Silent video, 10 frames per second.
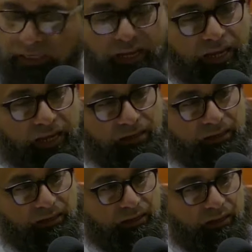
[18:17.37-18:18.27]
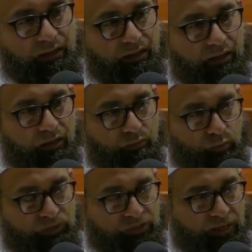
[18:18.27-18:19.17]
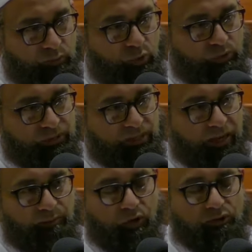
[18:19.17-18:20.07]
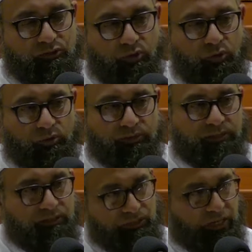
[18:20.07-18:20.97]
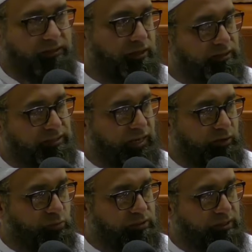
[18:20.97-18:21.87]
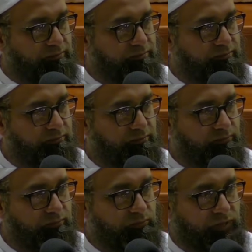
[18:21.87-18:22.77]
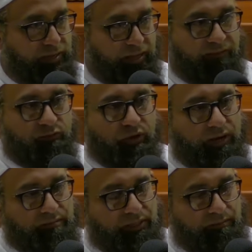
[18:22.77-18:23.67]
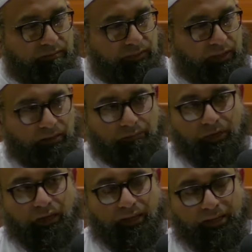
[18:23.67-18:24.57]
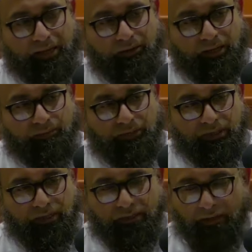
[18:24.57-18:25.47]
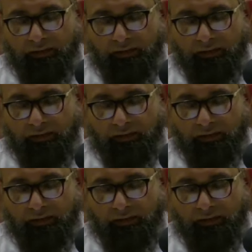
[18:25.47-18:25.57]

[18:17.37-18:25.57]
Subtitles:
hand, which I'm holding, I'm also holding the shaitan's hand with him. Like, I have grabbed him, and I'm not allowing him to eat.